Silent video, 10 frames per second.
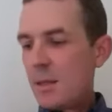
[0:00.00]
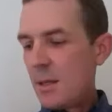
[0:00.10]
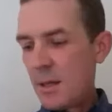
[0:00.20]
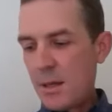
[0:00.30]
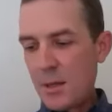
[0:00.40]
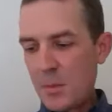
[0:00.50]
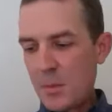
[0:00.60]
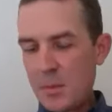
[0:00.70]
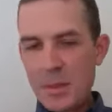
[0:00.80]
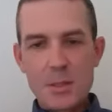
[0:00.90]

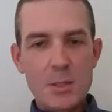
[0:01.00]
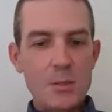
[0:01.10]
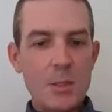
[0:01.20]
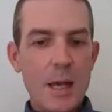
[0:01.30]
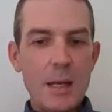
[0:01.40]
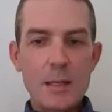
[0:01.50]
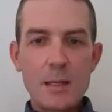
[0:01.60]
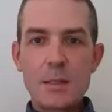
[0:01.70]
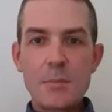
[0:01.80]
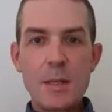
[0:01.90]
But to do that, I
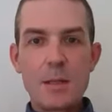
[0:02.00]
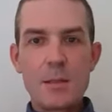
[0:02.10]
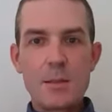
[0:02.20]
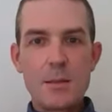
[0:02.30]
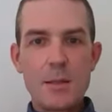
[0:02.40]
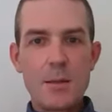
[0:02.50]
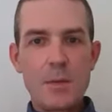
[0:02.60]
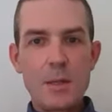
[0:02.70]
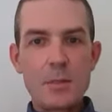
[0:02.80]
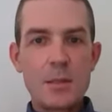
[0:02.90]
need to make
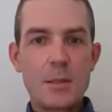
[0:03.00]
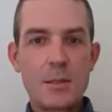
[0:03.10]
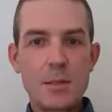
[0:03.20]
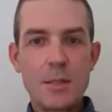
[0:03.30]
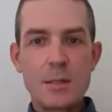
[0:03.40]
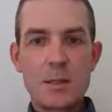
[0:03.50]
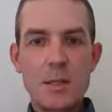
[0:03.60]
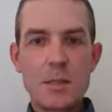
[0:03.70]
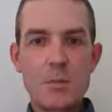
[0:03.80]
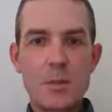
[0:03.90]
reading materials as
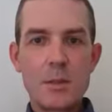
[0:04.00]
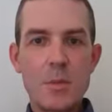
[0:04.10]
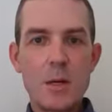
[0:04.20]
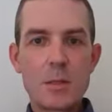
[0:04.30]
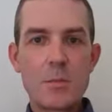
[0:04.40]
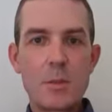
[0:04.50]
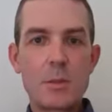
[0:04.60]
accessible as possible.